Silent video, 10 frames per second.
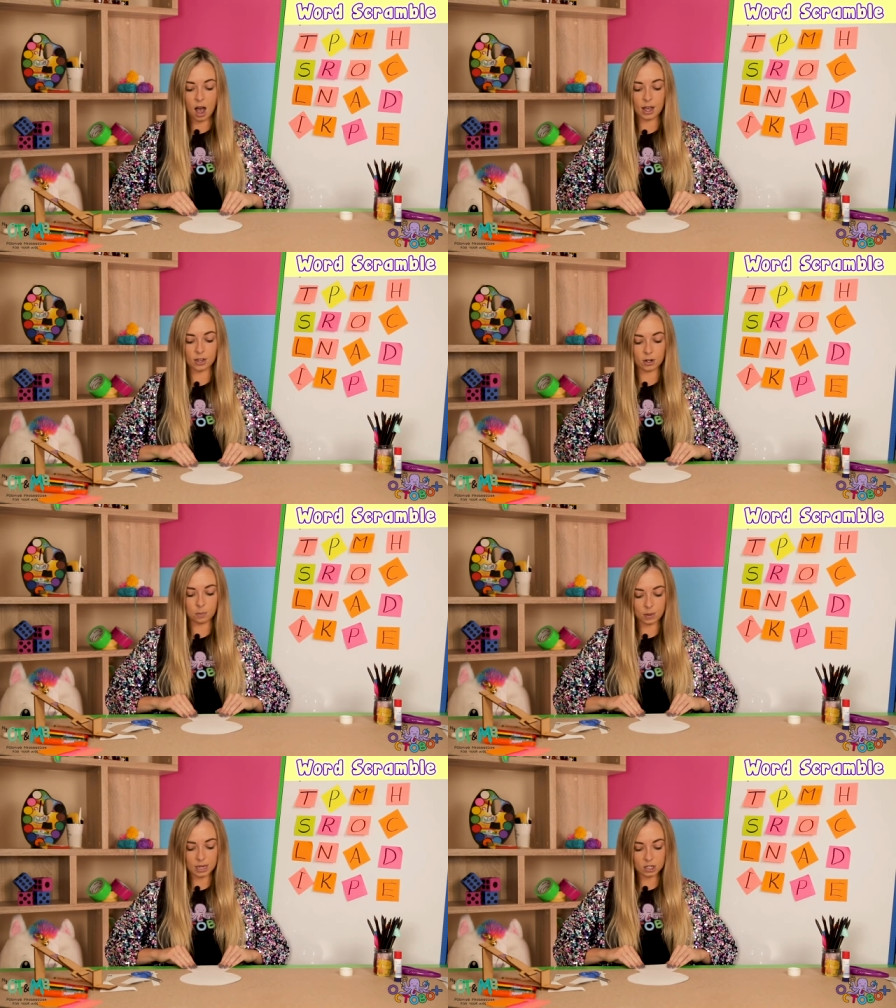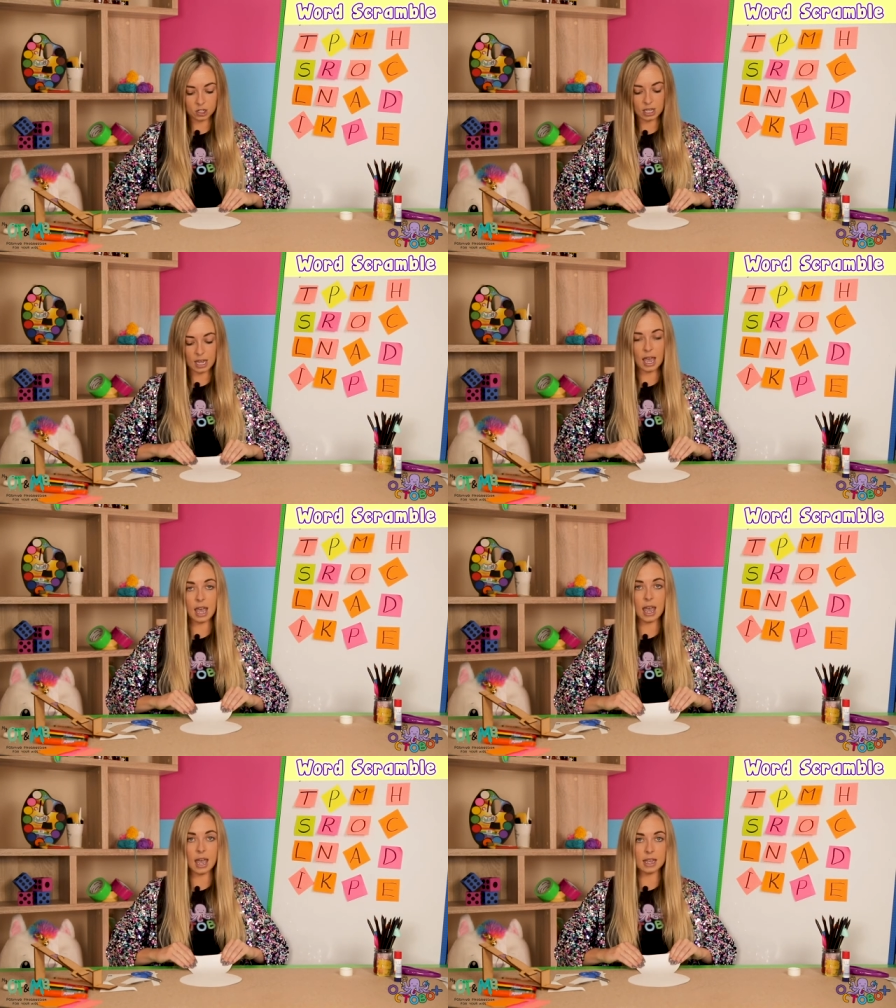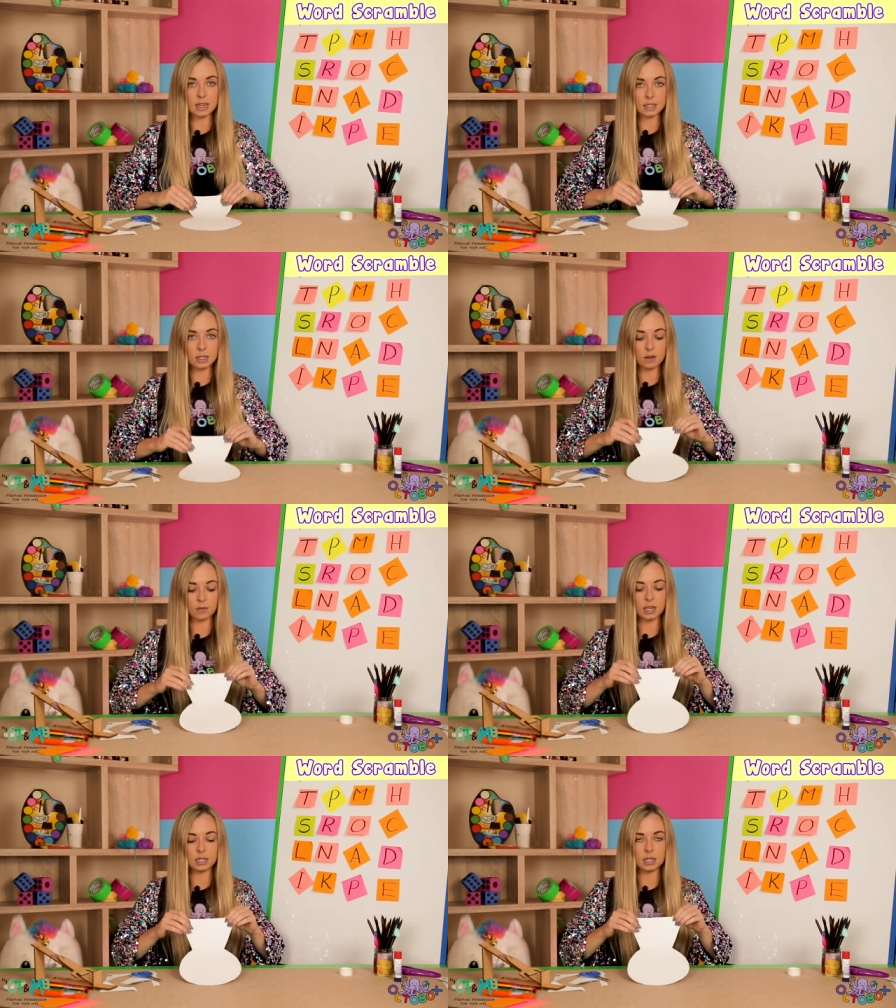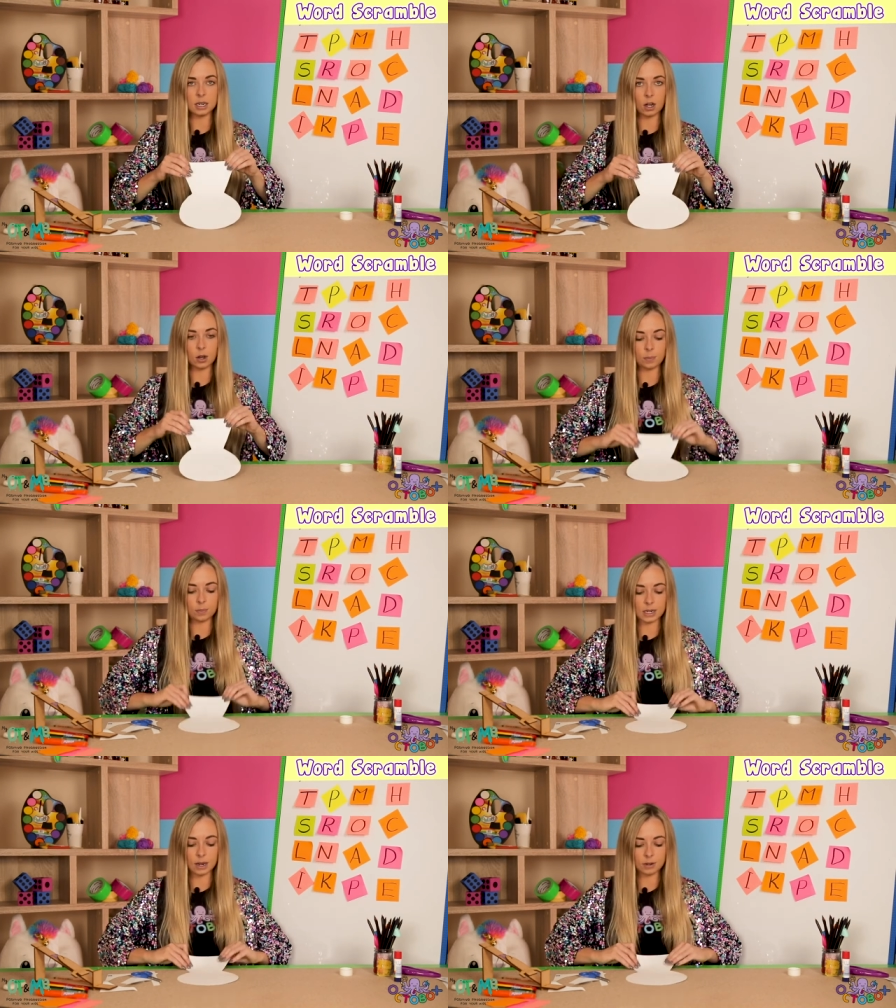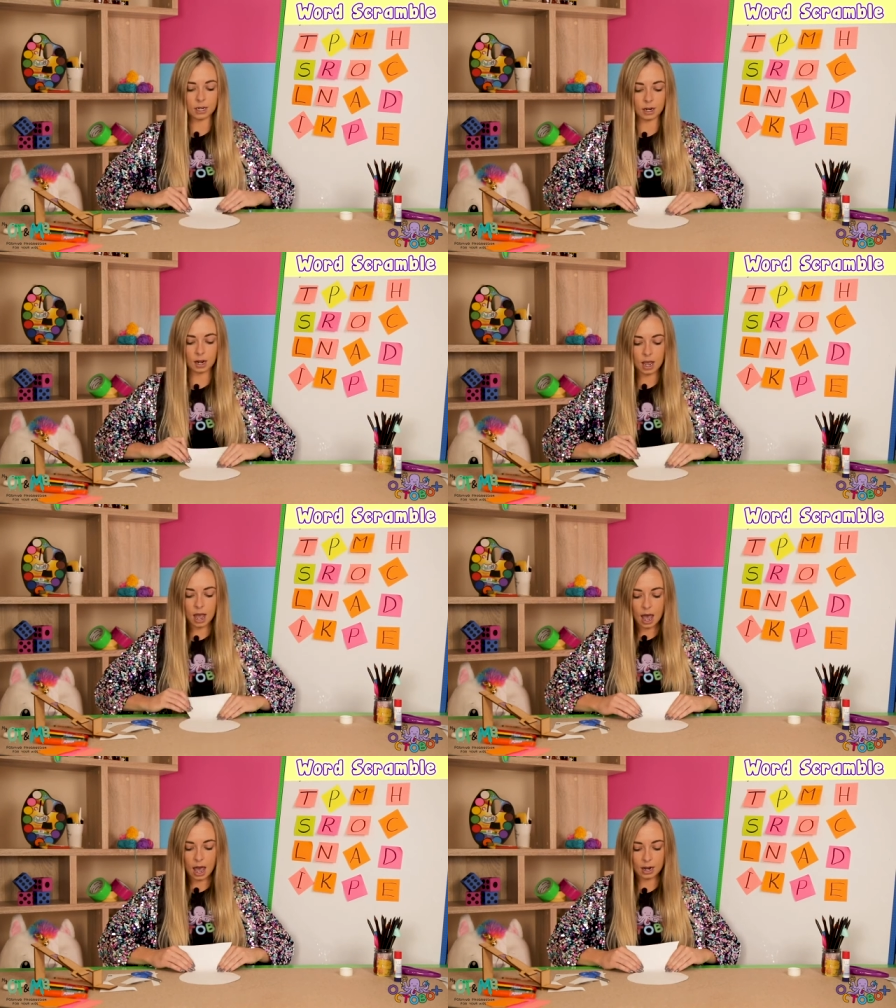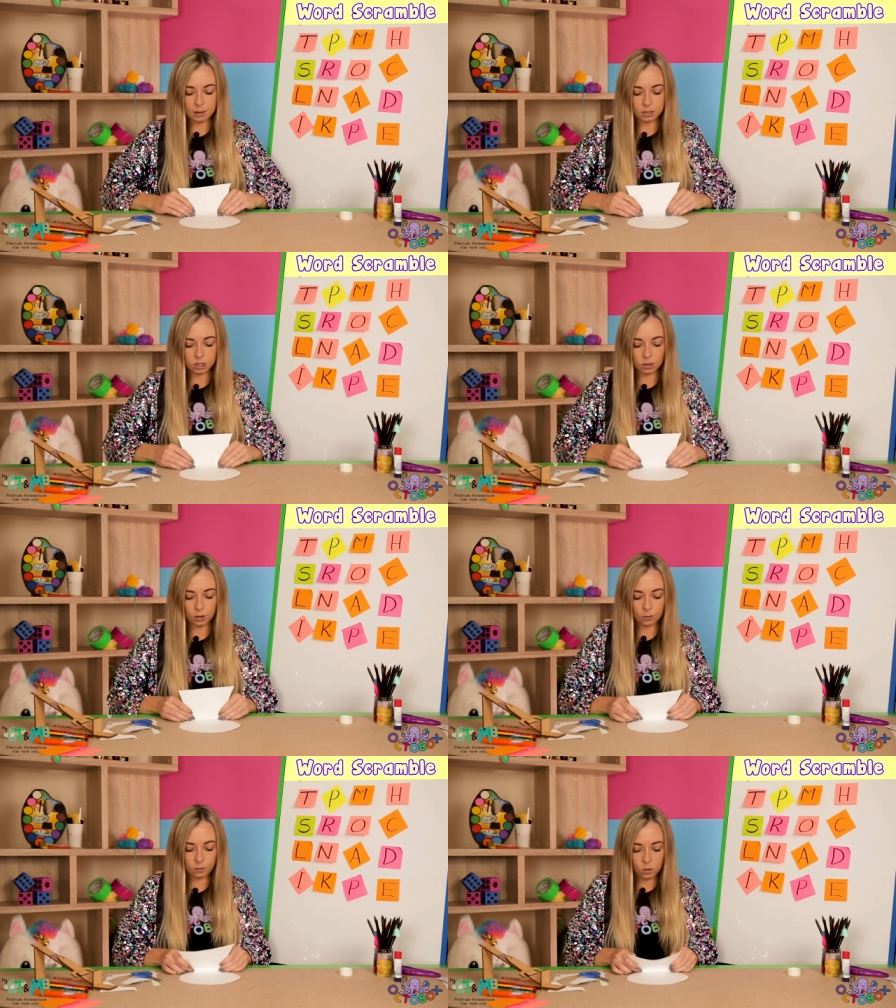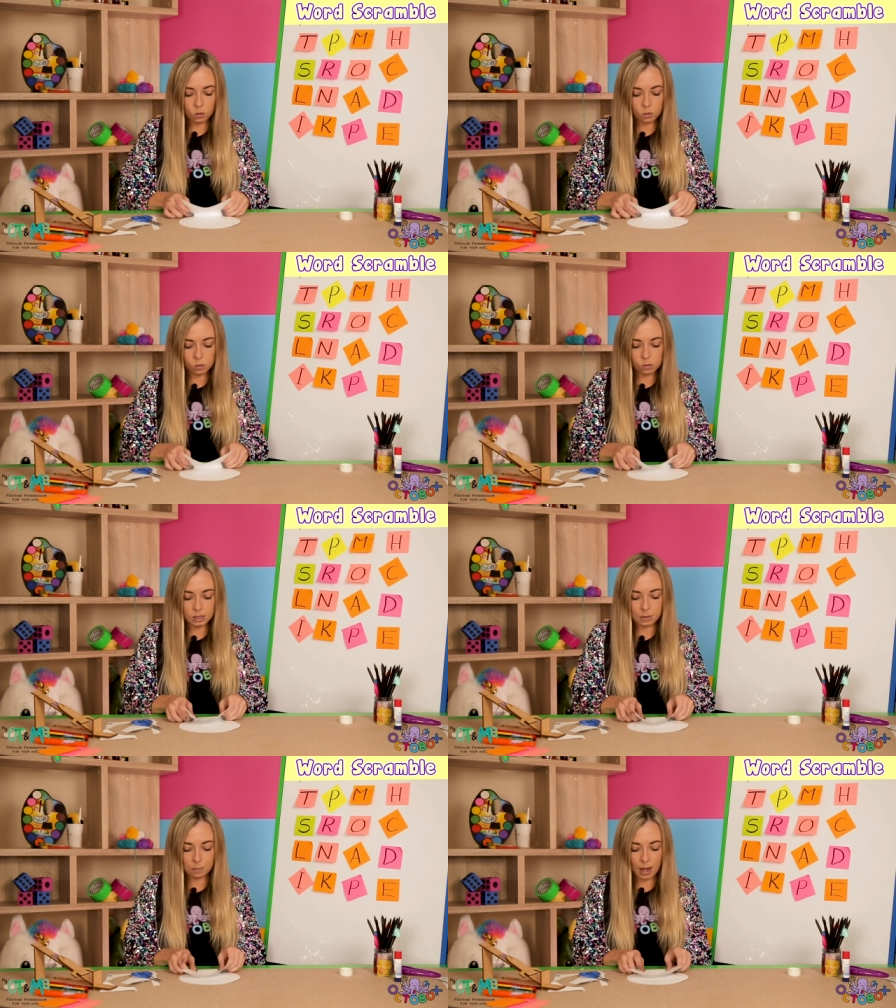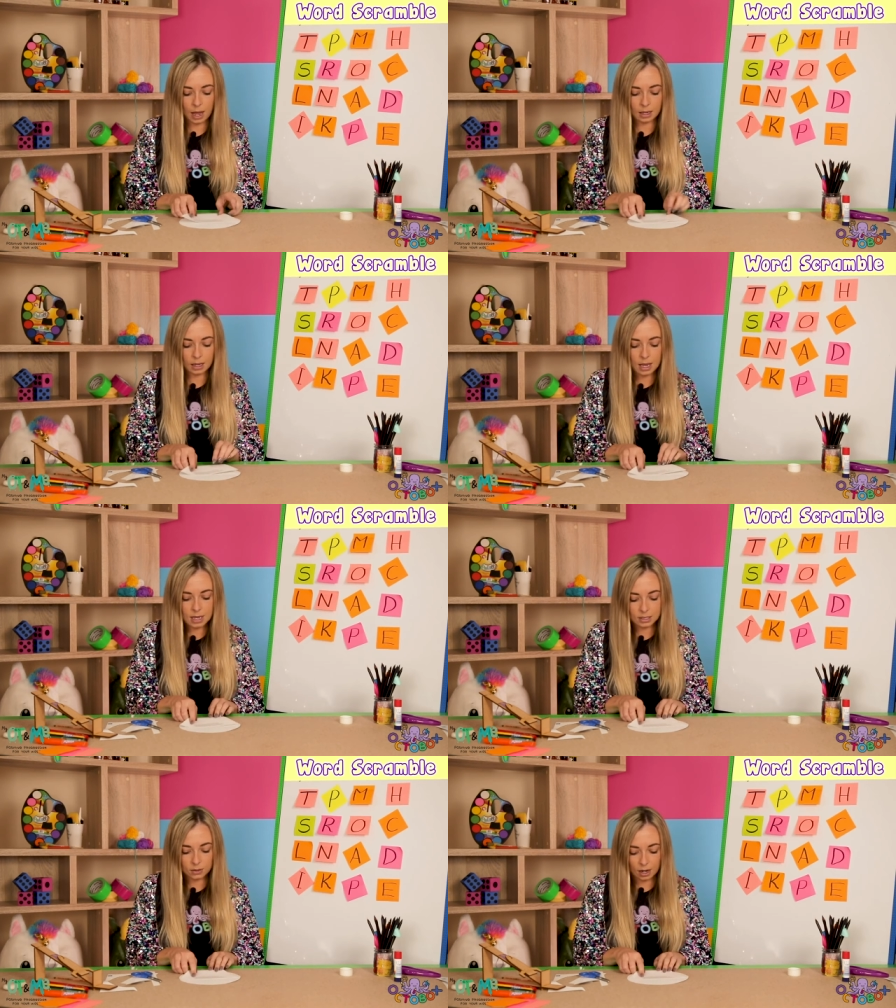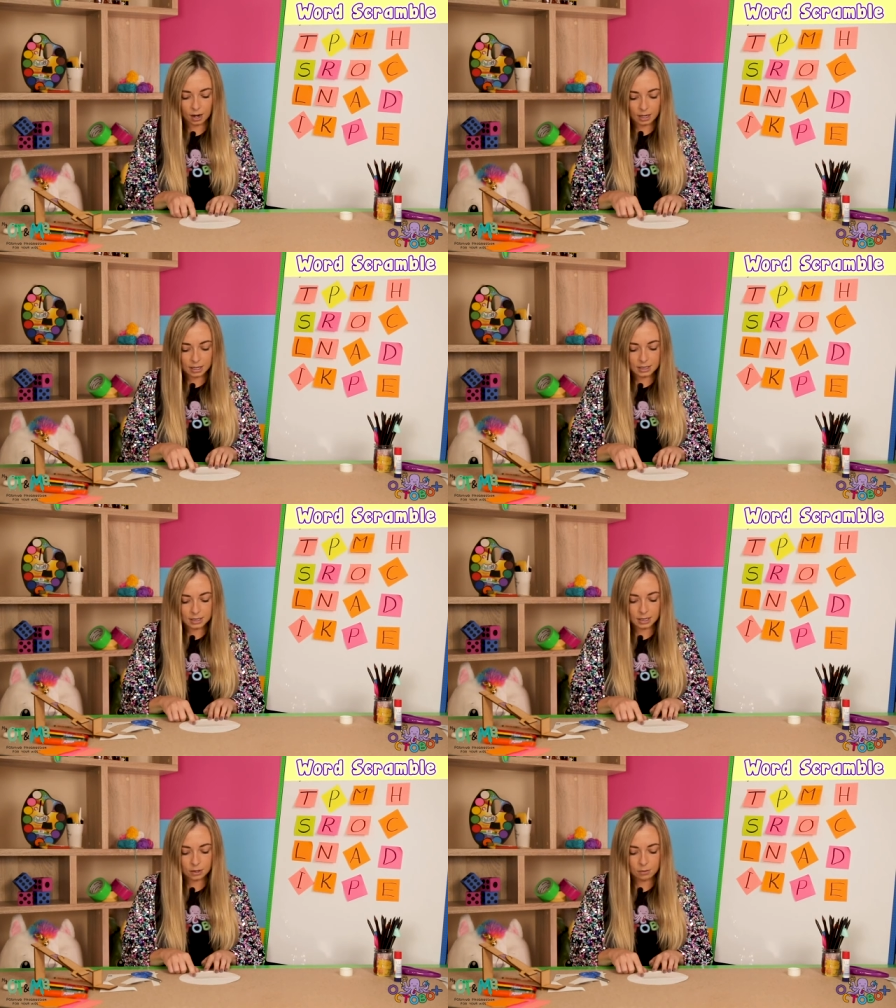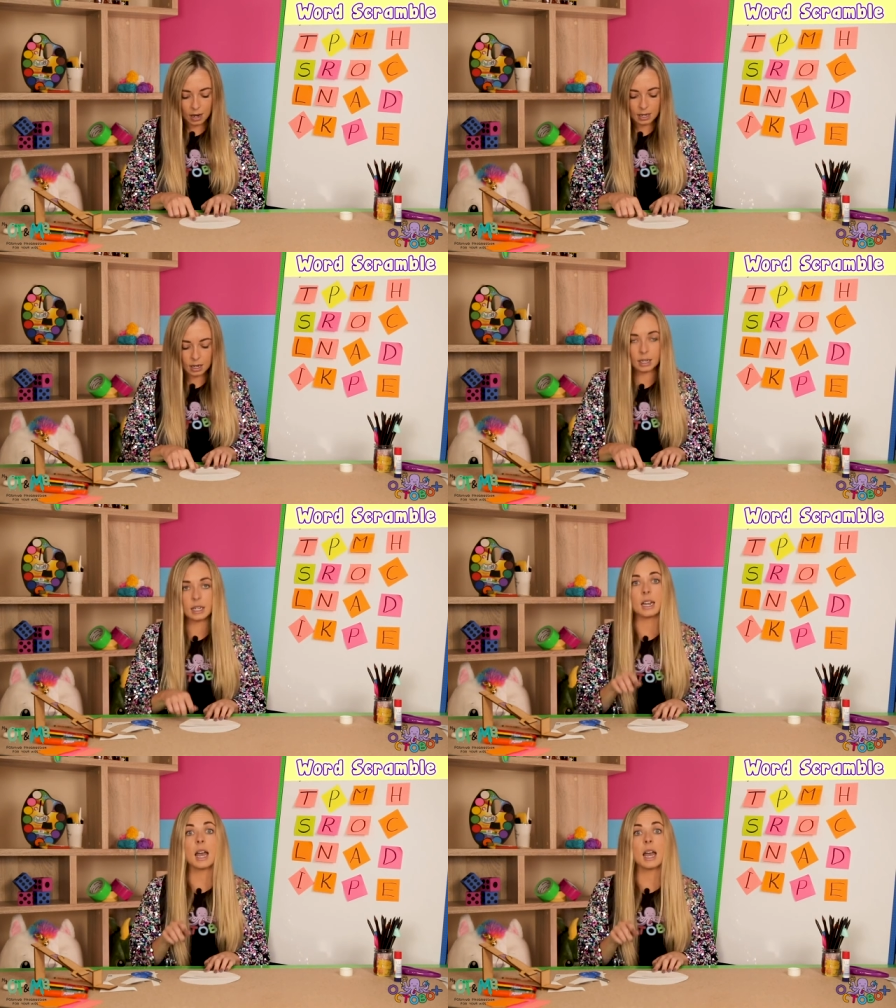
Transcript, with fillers: I'm gonna pinch the end of it up down here, and I'm just gonna fold it back so that I can see the red line.